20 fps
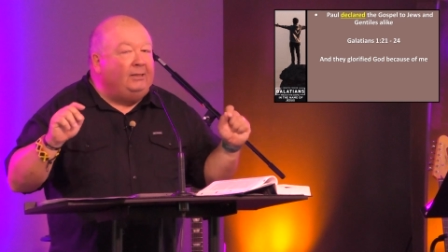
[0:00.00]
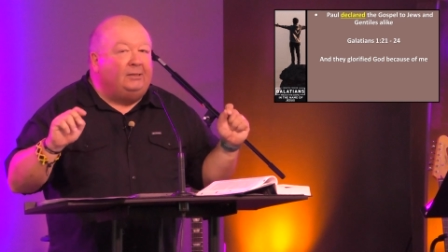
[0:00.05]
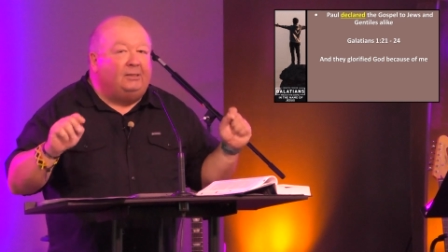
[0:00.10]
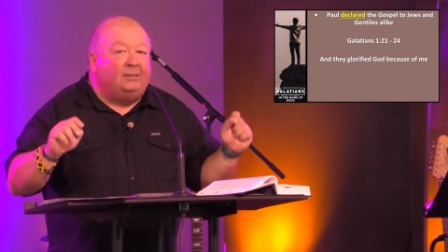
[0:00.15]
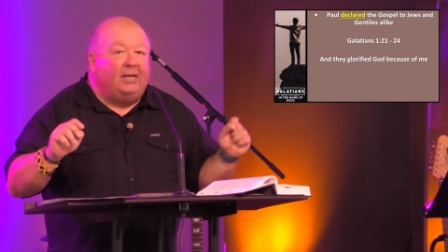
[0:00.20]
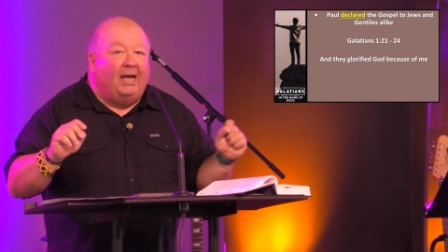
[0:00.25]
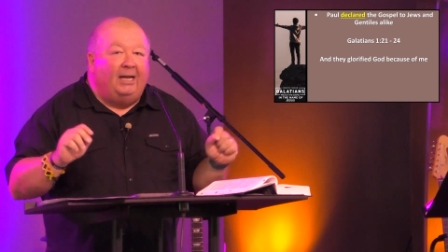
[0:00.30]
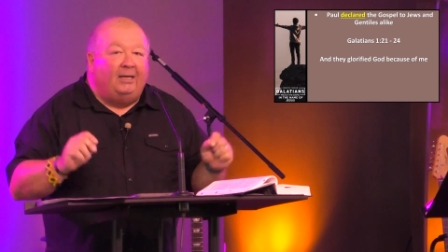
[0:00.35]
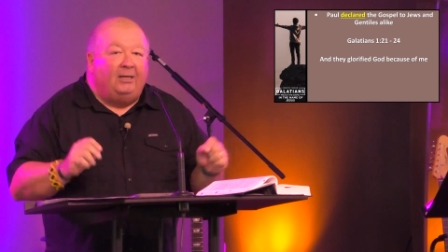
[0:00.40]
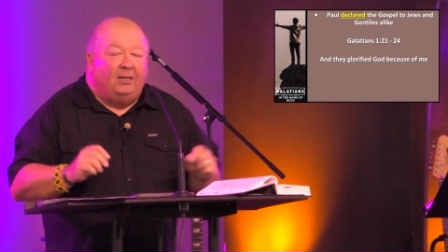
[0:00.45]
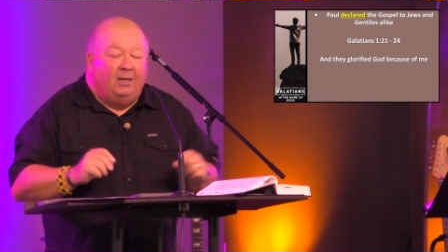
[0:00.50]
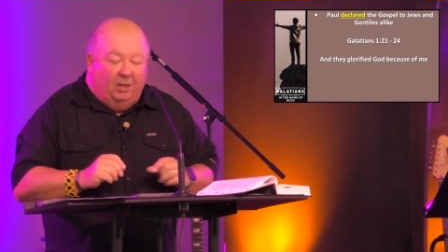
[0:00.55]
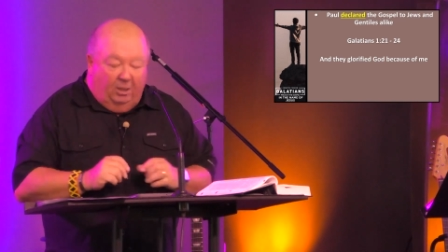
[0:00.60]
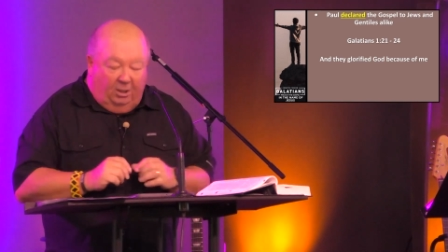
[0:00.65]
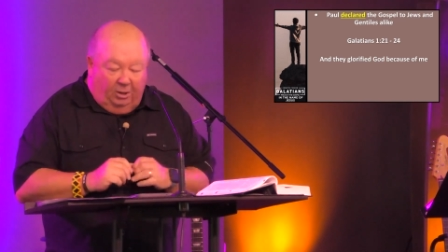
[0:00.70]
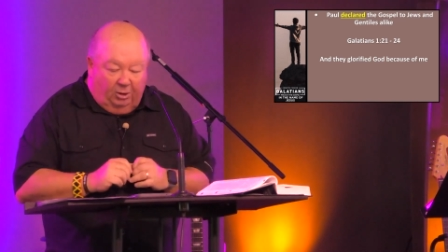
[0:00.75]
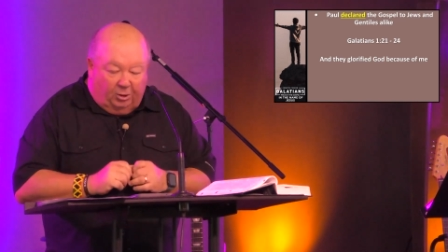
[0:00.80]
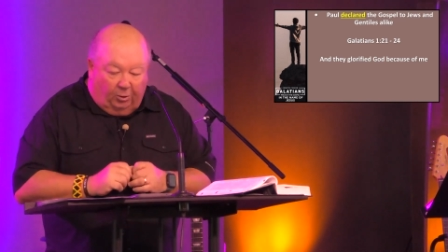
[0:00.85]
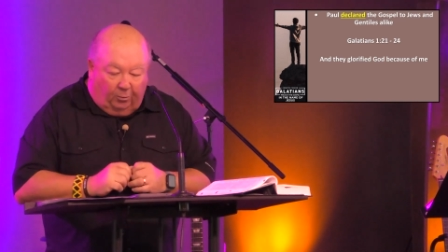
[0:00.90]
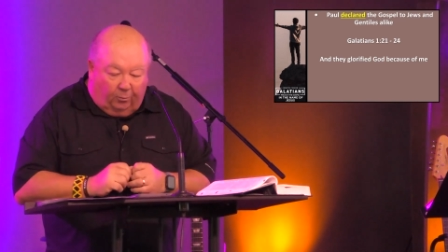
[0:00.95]
sent
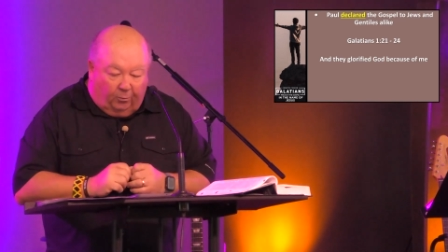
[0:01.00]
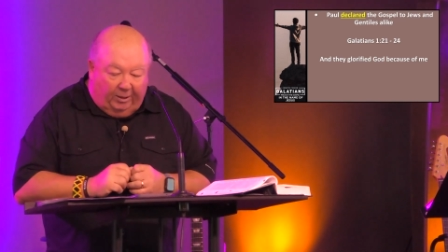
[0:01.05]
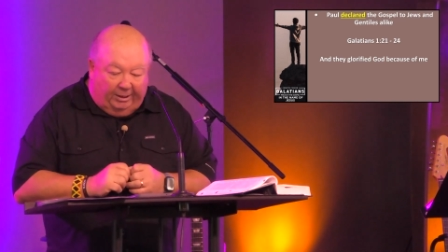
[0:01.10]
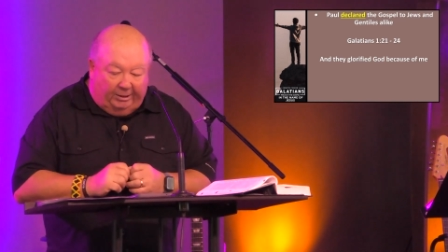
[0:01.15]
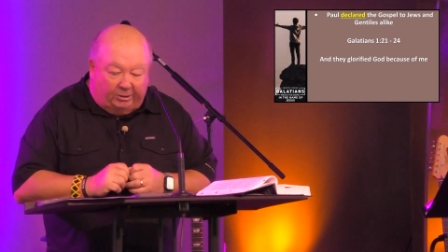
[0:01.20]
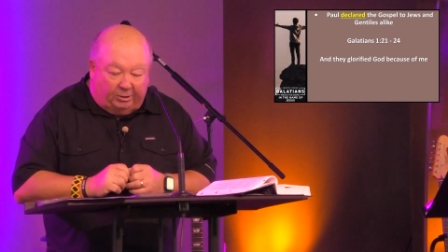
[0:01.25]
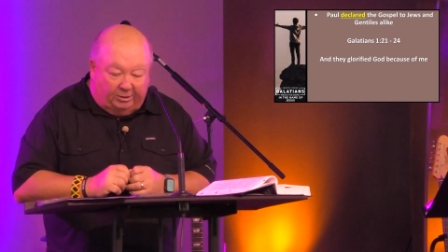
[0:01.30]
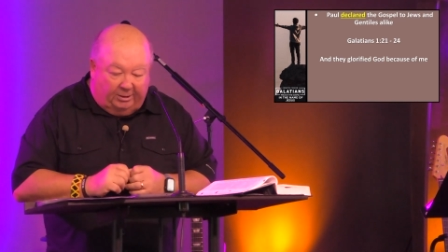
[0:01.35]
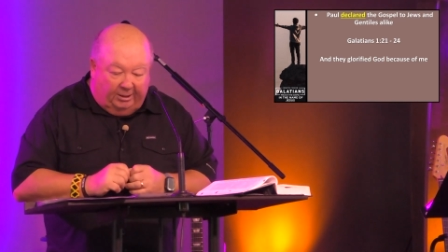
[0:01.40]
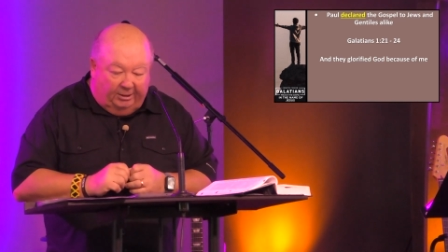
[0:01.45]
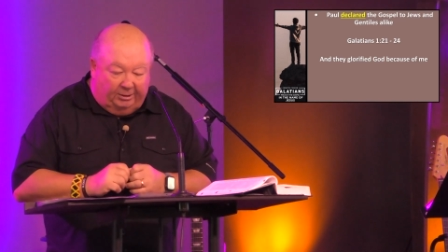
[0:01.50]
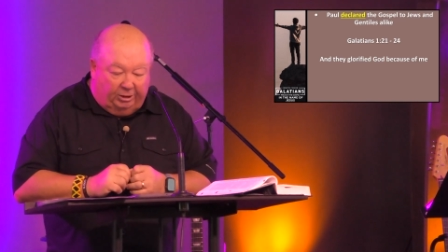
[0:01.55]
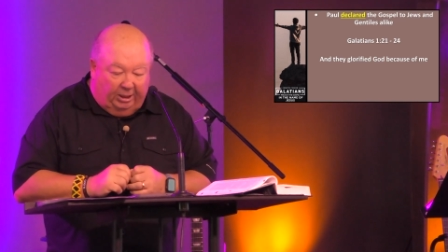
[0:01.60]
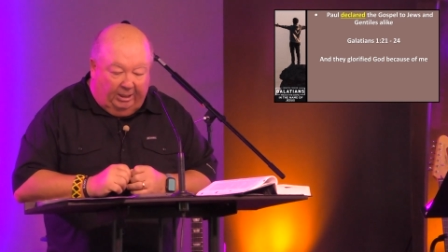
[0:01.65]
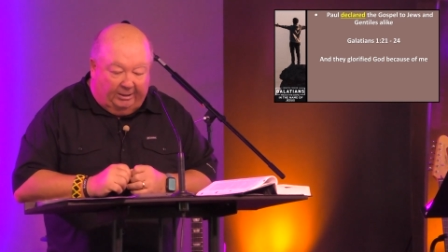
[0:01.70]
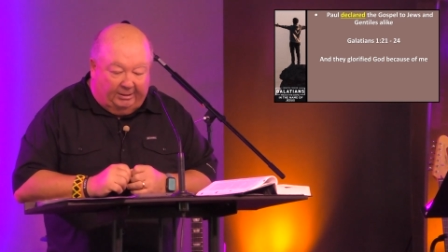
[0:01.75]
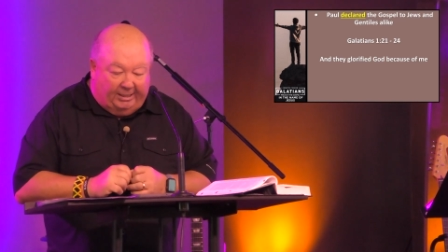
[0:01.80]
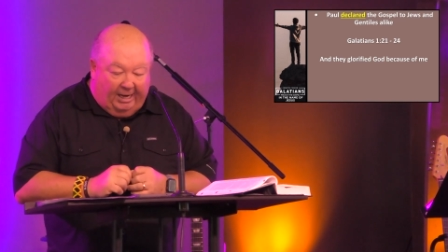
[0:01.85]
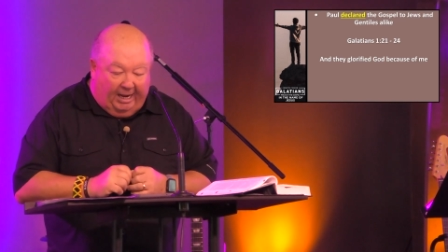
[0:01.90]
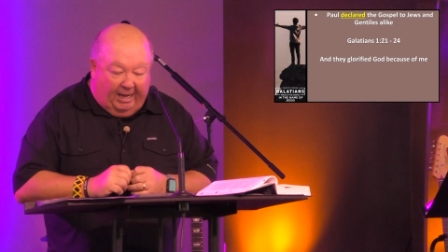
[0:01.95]
to reach the
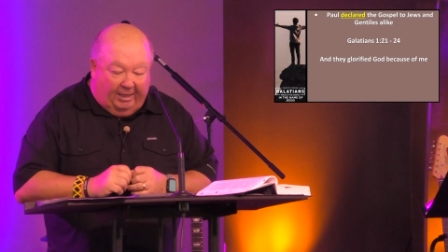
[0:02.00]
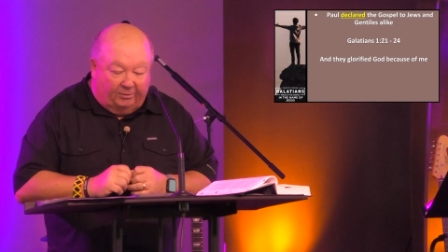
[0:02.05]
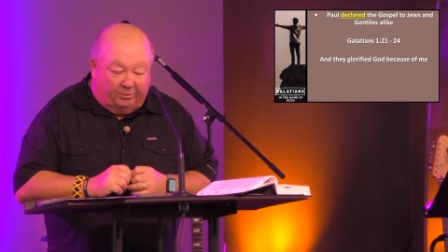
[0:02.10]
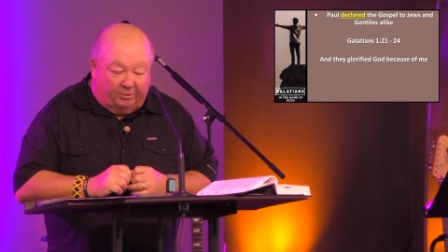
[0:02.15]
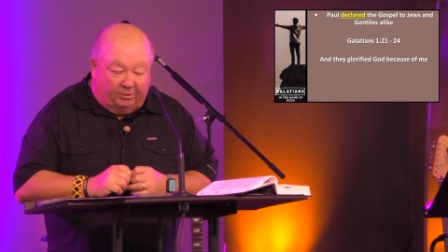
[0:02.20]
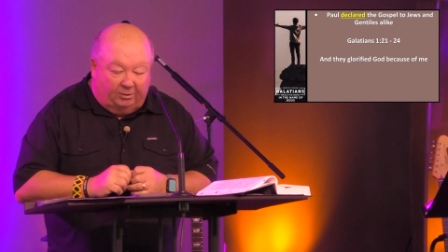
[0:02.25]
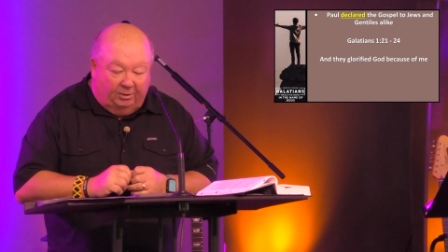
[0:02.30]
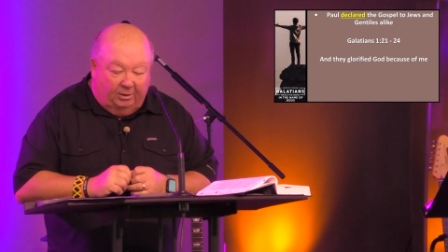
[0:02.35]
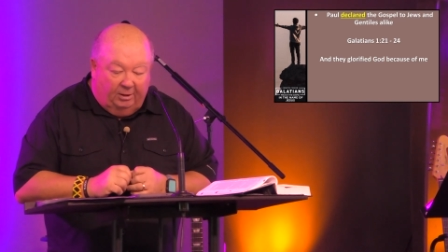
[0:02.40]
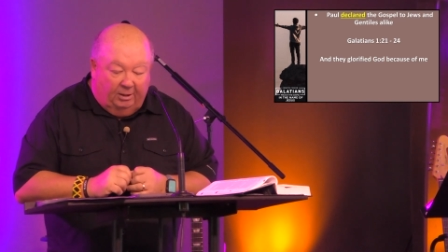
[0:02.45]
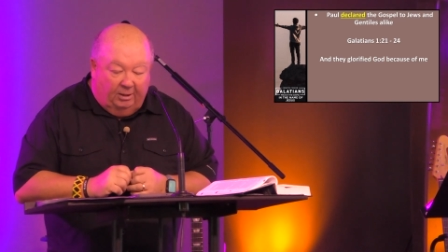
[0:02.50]
Gentiles.